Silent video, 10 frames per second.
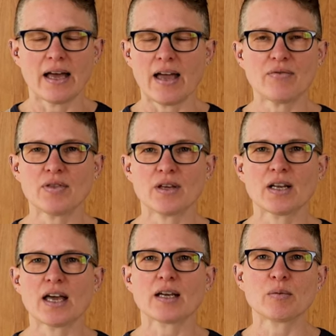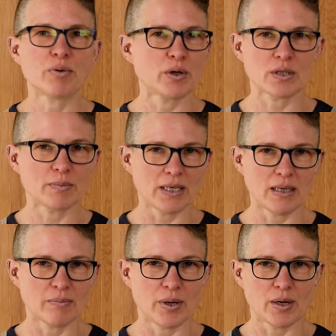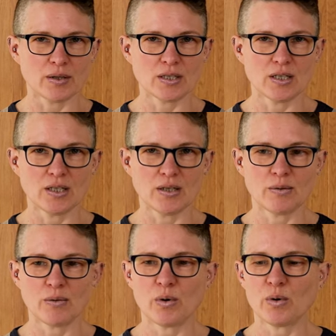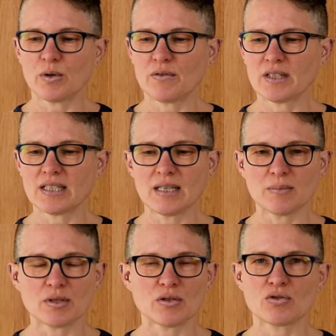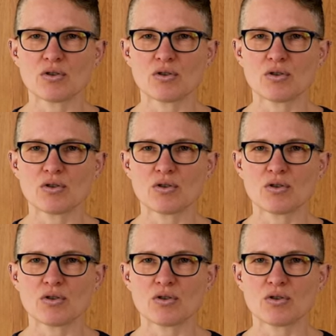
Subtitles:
everything that I can possibly impart to you, all of the tips and